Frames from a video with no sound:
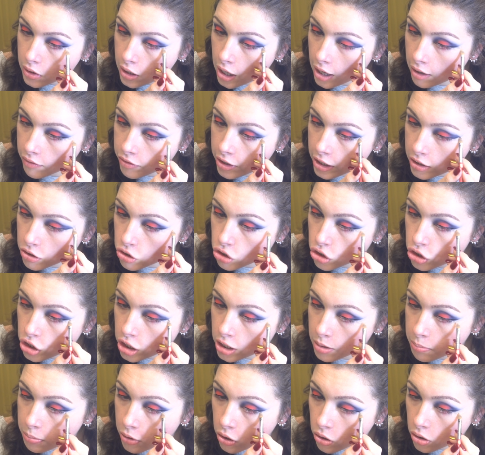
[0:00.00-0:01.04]
have that
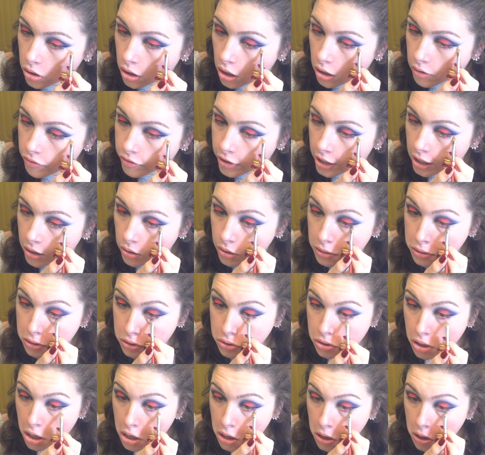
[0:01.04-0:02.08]
shape all carved out
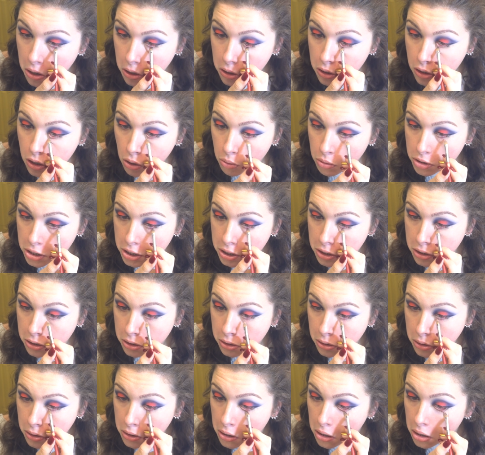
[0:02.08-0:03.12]
is go
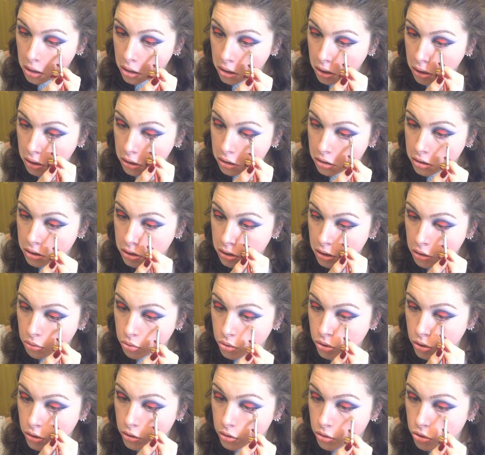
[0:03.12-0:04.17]
in
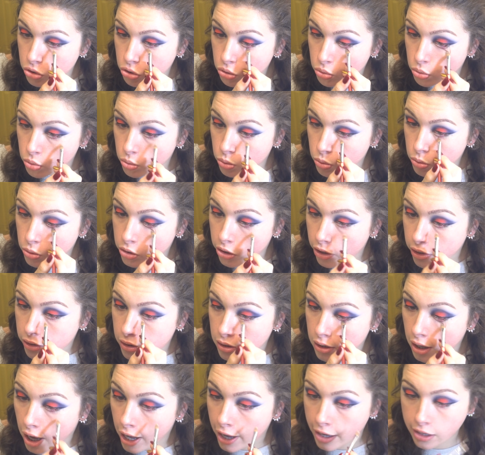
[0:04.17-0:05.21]
closer to the
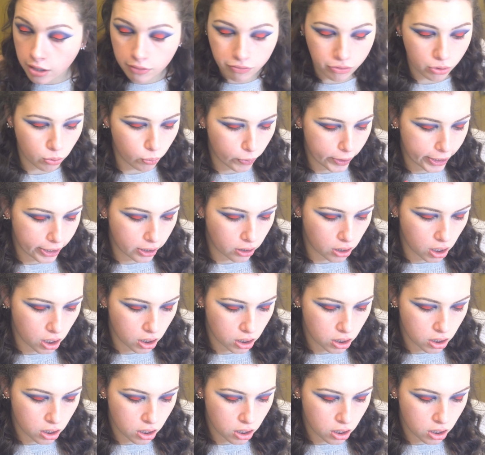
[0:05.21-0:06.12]
line of the wing.